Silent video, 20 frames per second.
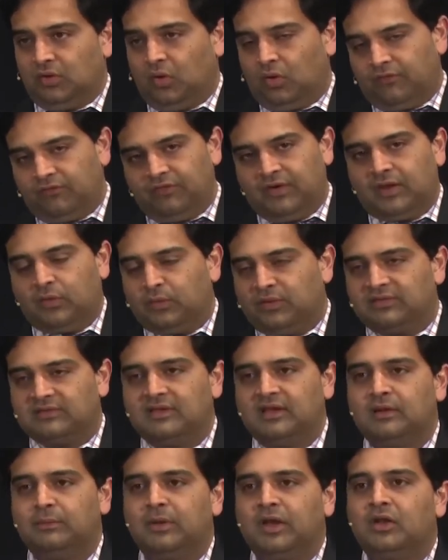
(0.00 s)
or
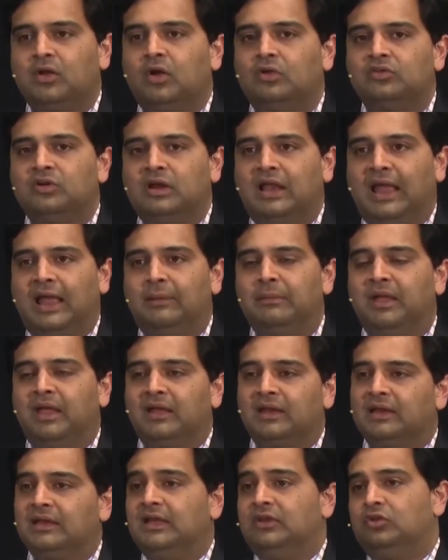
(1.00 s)
frequency, depending on your lab,
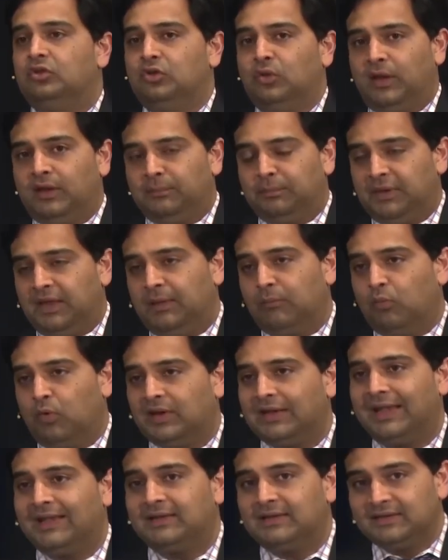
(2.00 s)
and I need to know
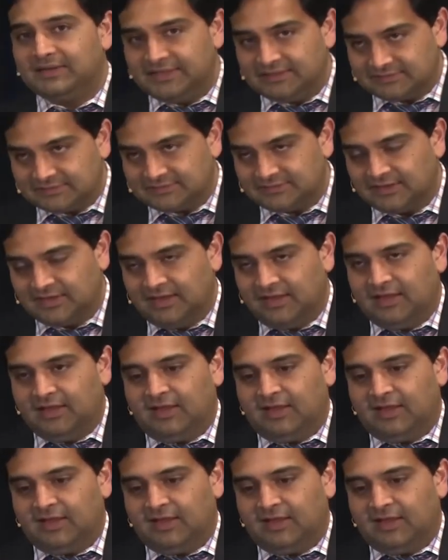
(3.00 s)
NPM1 at least.